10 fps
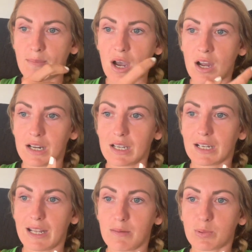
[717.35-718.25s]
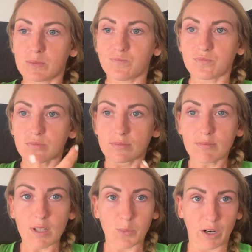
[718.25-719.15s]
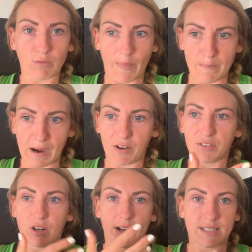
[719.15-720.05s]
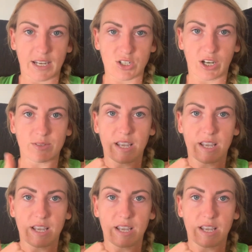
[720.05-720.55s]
earlier clip. When I run the marathon, I take gels